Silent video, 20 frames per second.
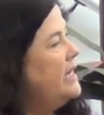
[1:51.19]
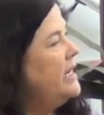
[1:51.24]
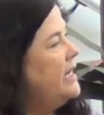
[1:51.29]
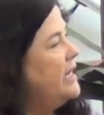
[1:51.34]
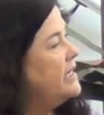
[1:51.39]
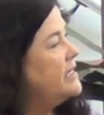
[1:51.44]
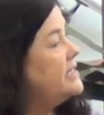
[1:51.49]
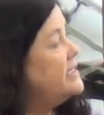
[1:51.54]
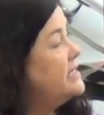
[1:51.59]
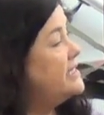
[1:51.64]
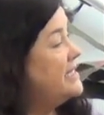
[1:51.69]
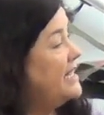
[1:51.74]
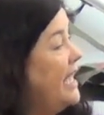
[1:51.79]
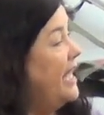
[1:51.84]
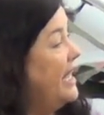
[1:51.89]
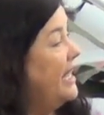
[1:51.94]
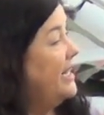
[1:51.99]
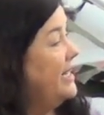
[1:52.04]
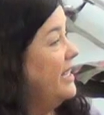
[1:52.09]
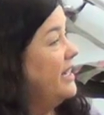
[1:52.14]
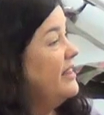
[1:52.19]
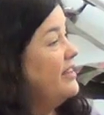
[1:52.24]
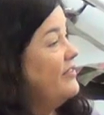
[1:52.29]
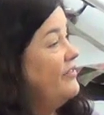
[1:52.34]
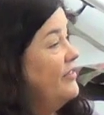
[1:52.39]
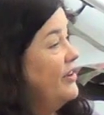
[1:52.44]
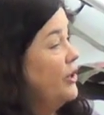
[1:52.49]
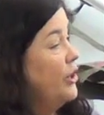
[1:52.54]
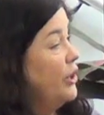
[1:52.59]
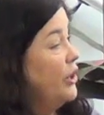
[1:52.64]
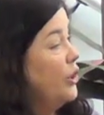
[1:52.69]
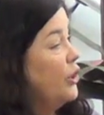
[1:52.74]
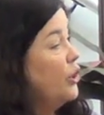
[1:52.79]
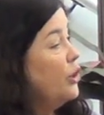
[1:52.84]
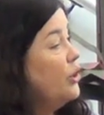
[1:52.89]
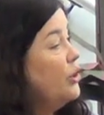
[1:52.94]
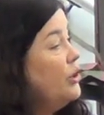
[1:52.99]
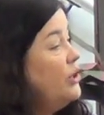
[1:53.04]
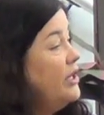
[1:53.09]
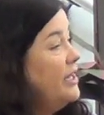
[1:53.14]
It's set in the very
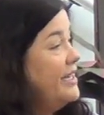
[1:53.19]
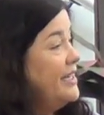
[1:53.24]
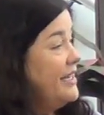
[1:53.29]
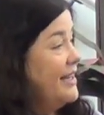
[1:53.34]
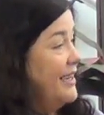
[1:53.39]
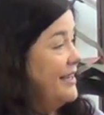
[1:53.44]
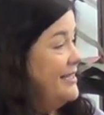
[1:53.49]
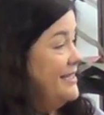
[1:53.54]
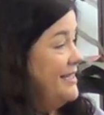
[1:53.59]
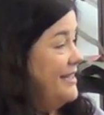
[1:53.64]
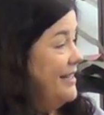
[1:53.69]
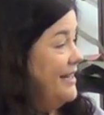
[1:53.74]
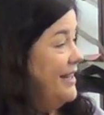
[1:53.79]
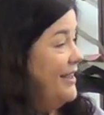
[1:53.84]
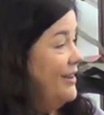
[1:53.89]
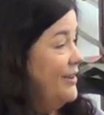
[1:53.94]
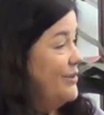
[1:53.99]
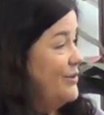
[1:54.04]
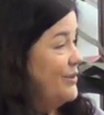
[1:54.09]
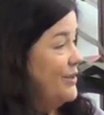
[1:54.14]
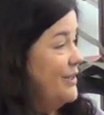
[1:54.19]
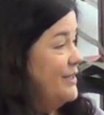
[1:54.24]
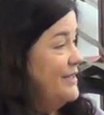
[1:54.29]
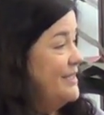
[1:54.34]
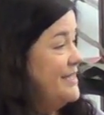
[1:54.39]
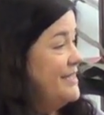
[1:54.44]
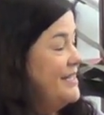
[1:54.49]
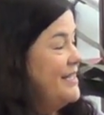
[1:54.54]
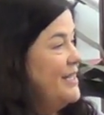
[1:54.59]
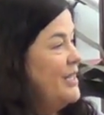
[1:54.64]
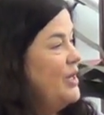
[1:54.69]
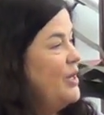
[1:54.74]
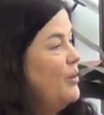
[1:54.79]
early 1900s